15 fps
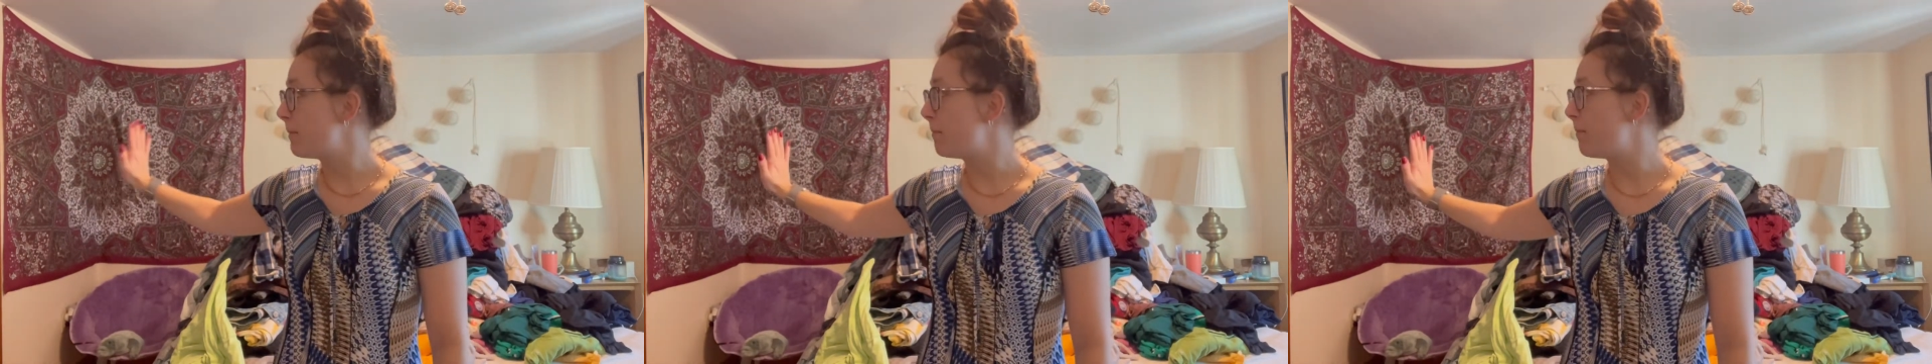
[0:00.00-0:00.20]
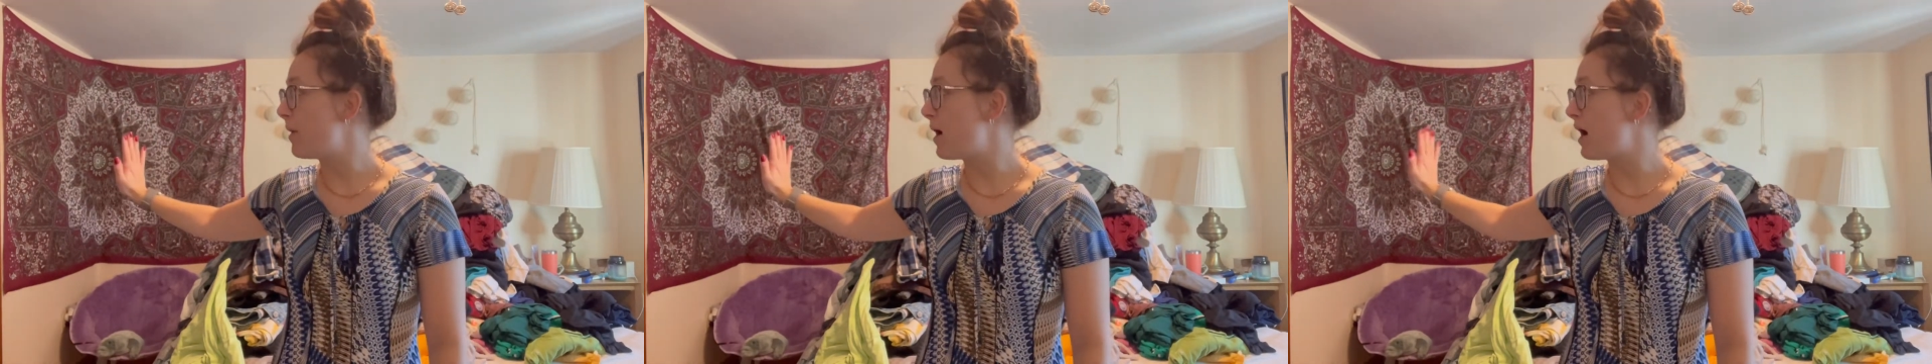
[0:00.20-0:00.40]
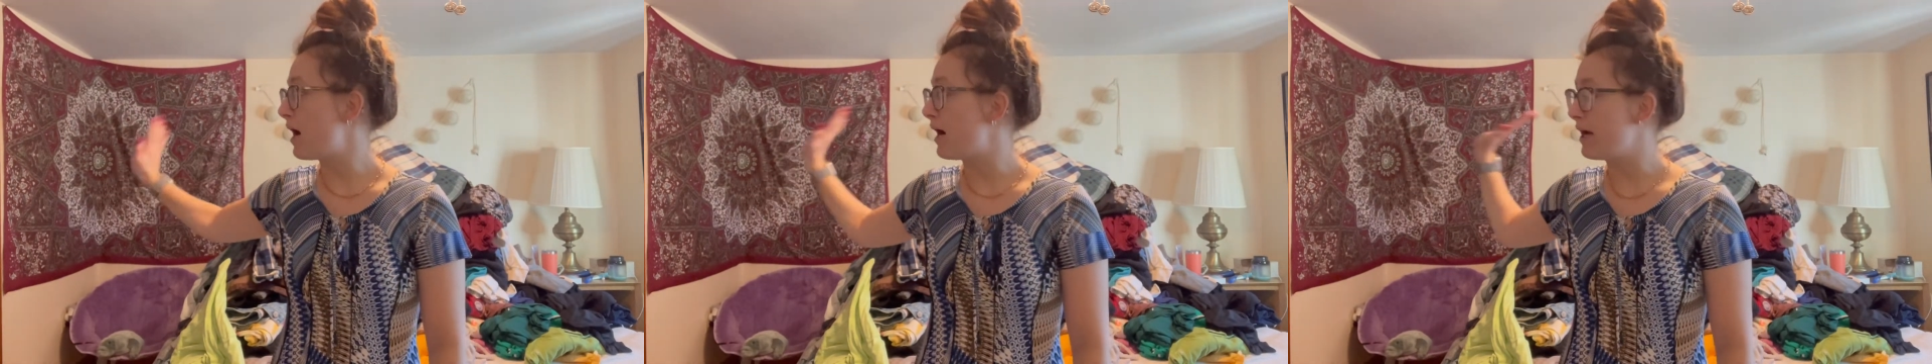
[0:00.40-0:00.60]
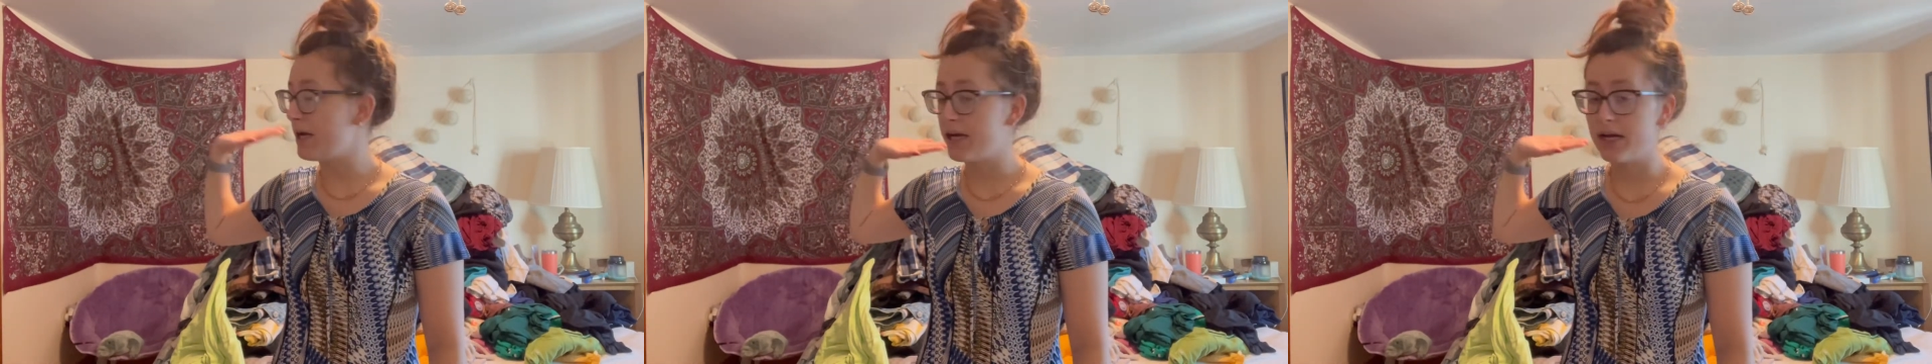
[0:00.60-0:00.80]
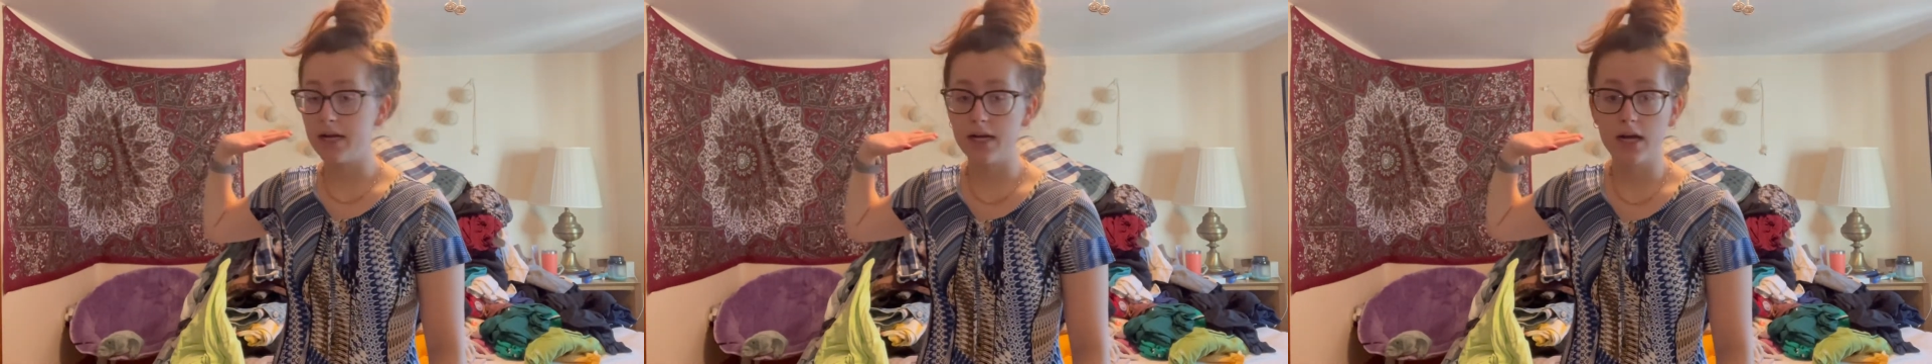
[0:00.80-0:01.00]
my
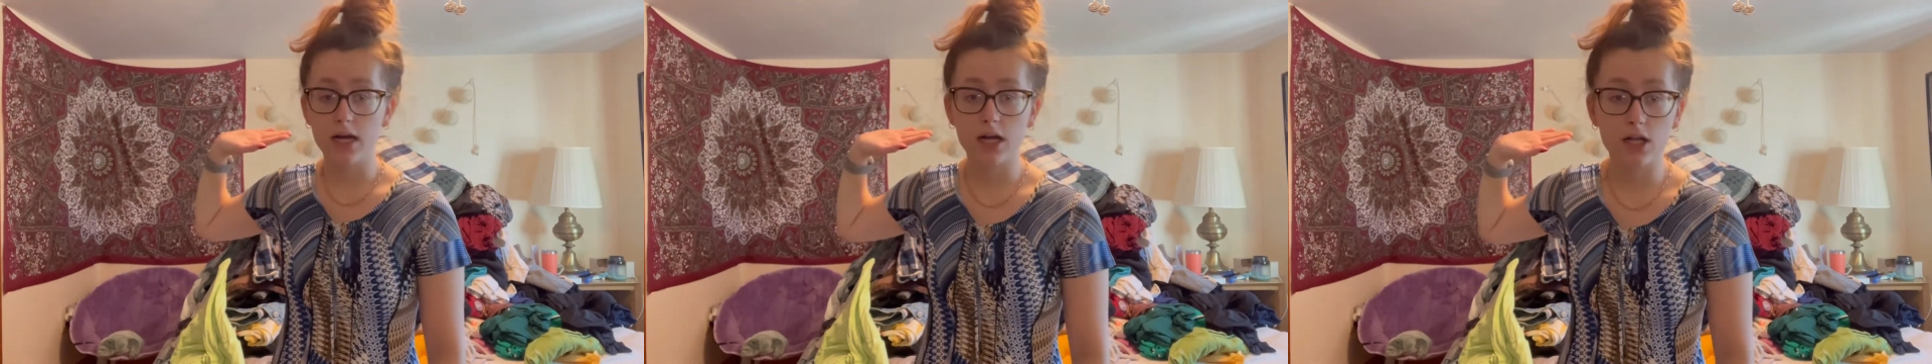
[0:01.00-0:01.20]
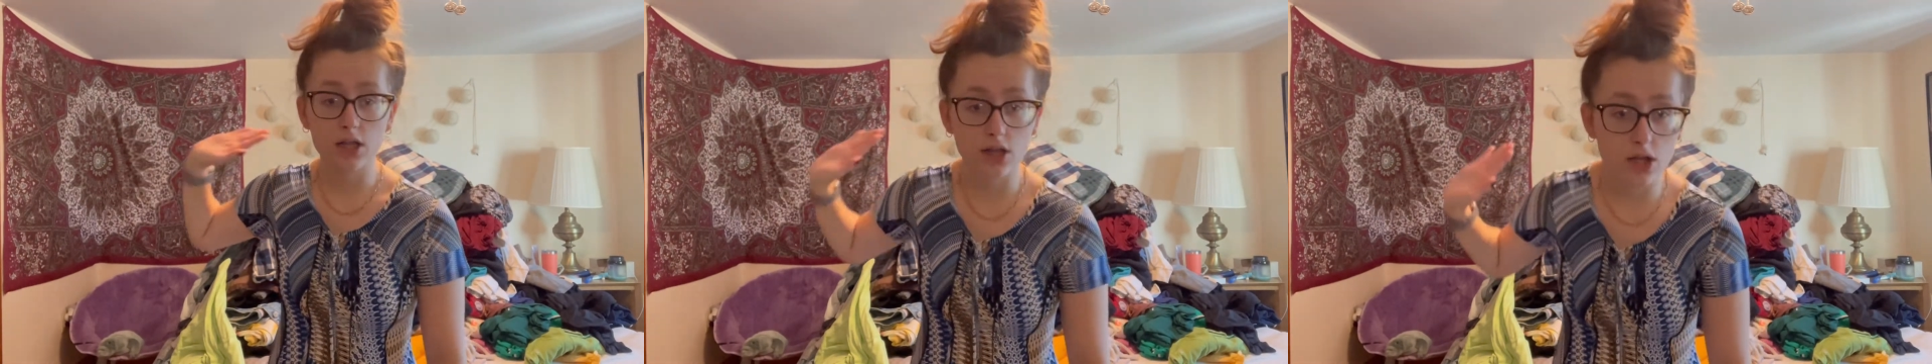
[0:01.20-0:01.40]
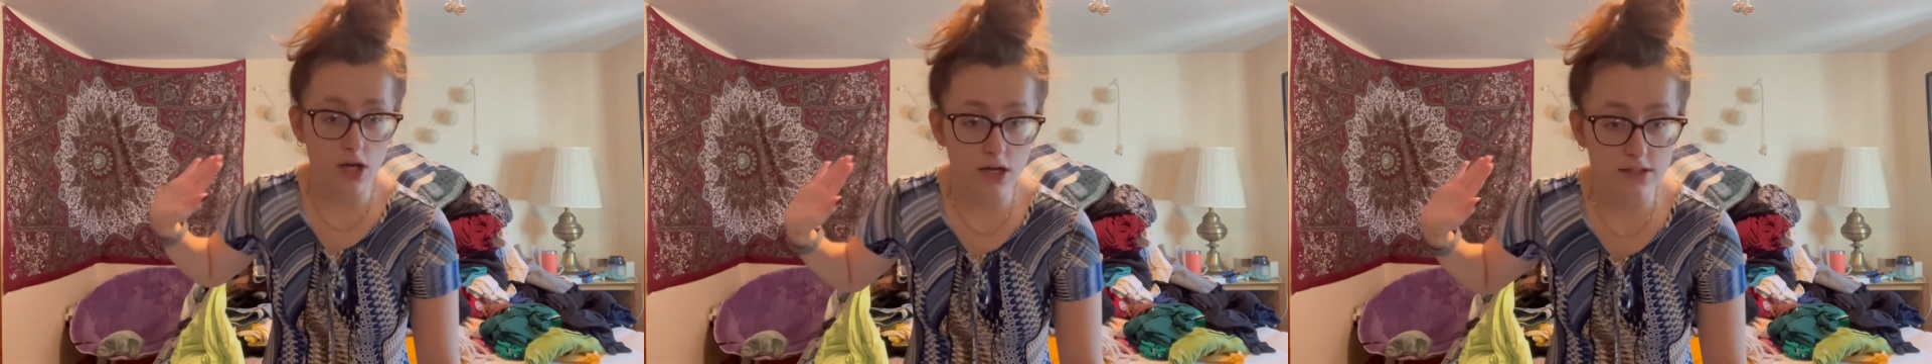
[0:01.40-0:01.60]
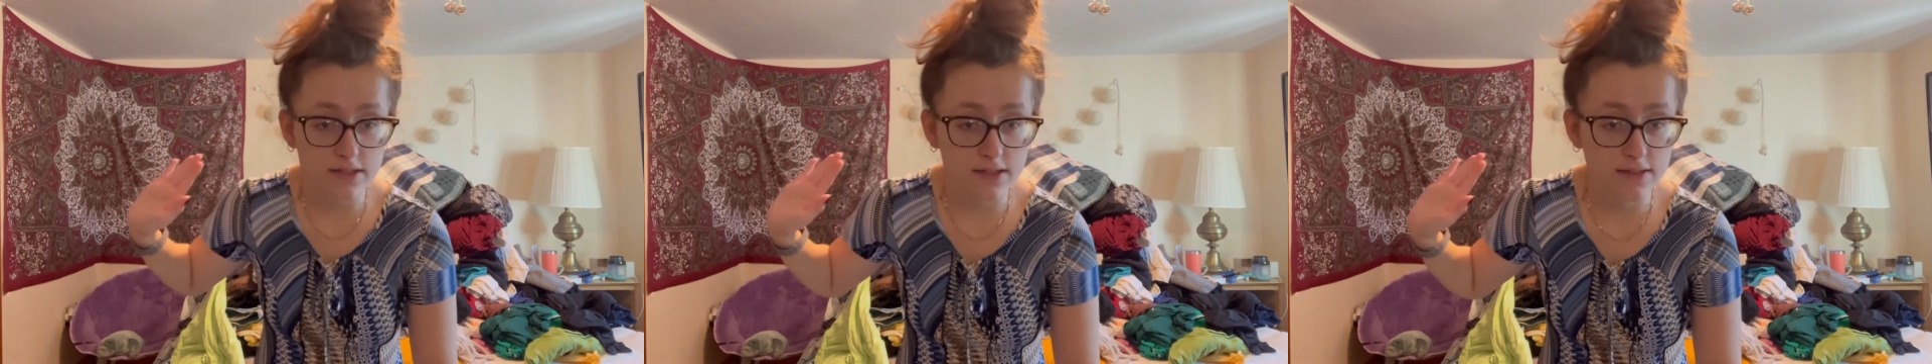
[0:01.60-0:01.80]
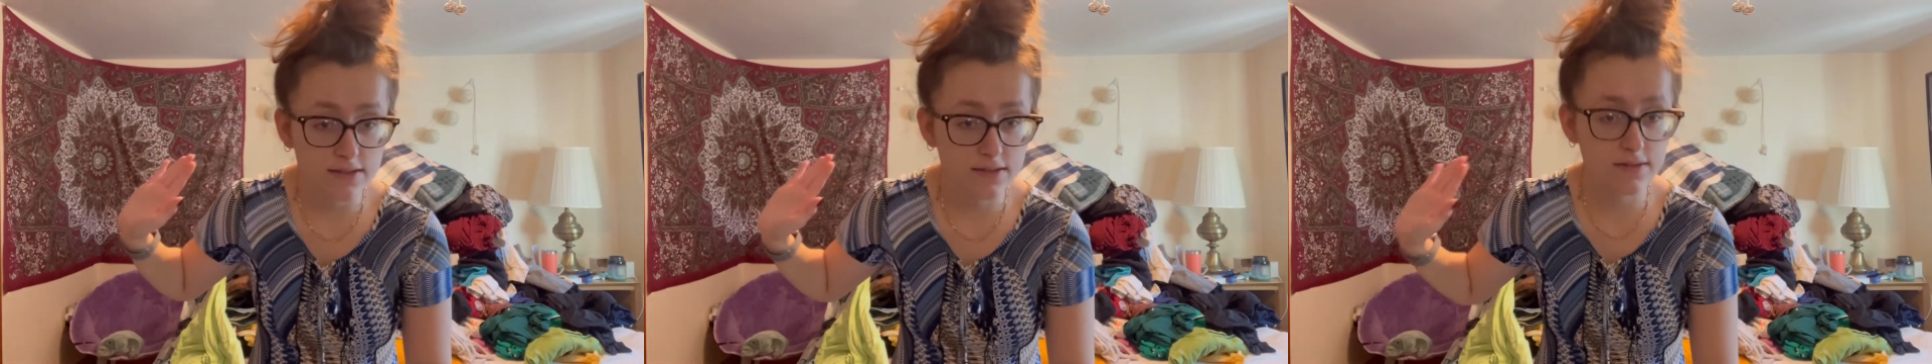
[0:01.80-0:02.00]

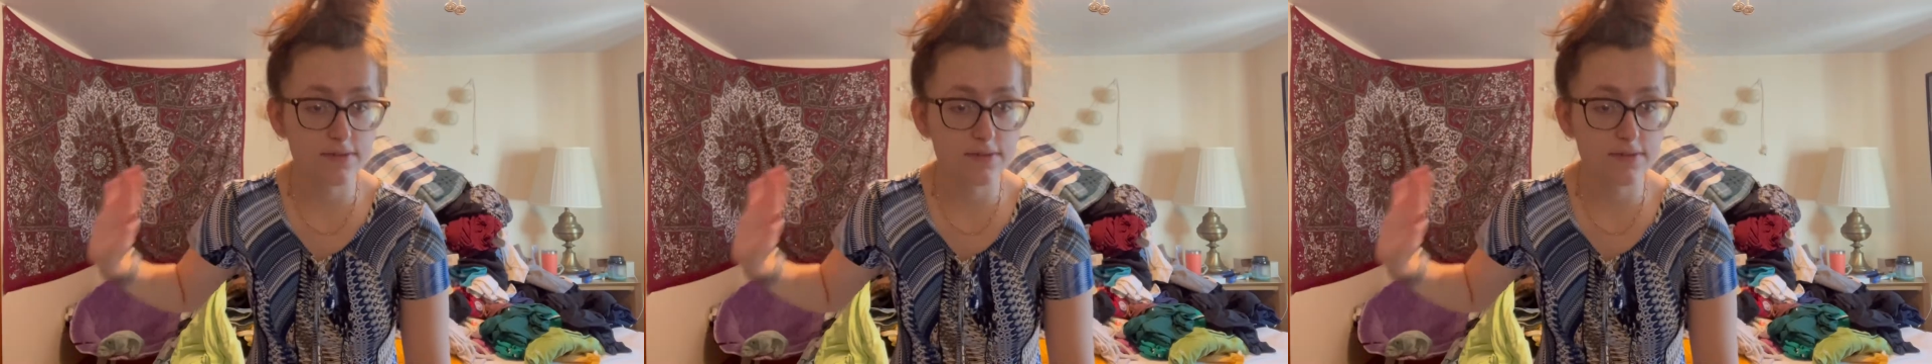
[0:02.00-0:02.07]
closet.